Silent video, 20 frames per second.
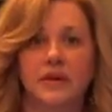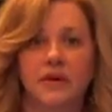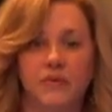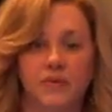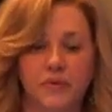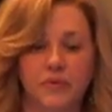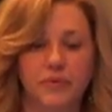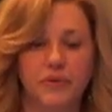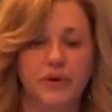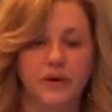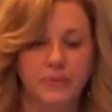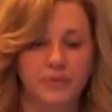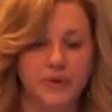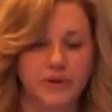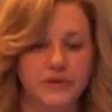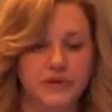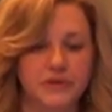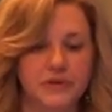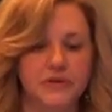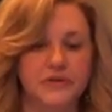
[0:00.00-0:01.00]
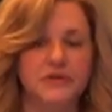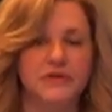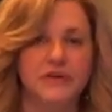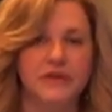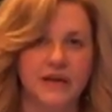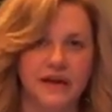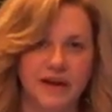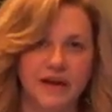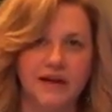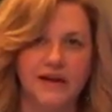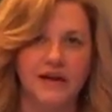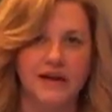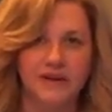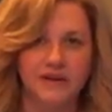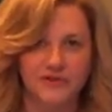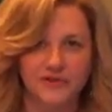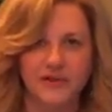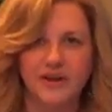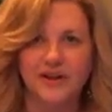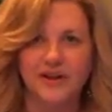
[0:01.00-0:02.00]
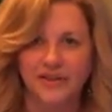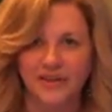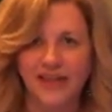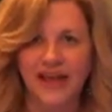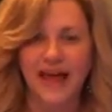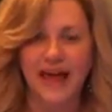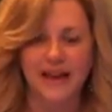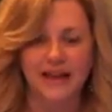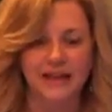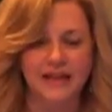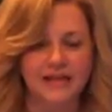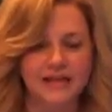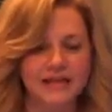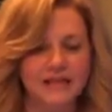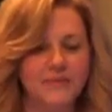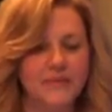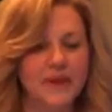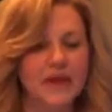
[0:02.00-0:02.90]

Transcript: with 3D printers, drug catalysts.